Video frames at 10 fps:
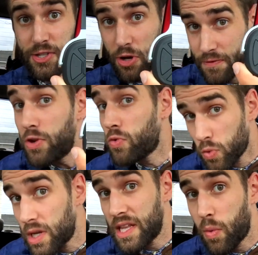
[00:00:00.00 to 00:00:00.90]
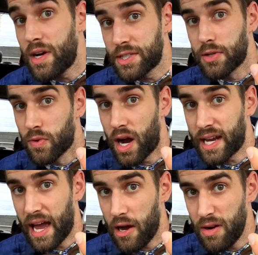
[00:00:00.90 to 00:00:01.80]
So if you really want to
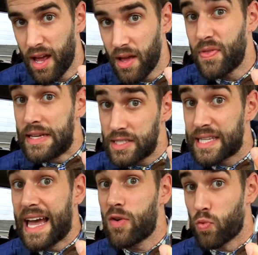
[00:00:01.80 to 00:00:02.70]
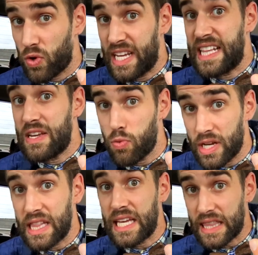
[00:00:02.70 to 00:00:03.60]
rock out, these get really,
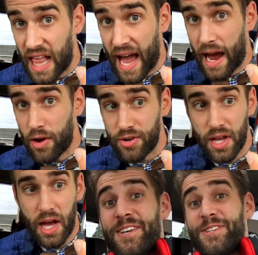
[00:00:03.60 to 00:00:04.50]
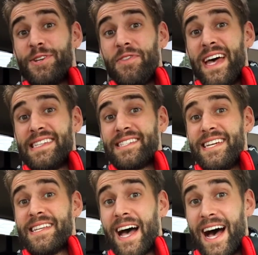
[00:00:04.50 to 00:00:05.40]
really loud. So that's
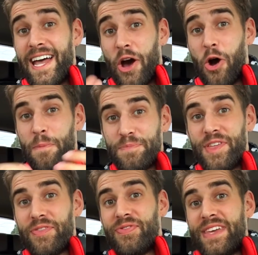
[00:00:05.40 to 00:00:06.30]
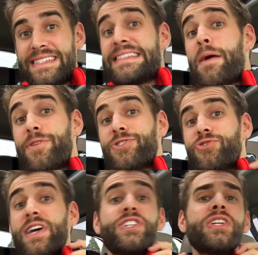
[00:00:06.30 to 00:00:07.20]
it. I hope that this
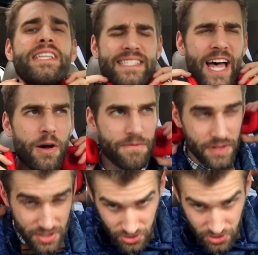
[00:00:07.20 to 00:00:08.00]
demonstration is helpful in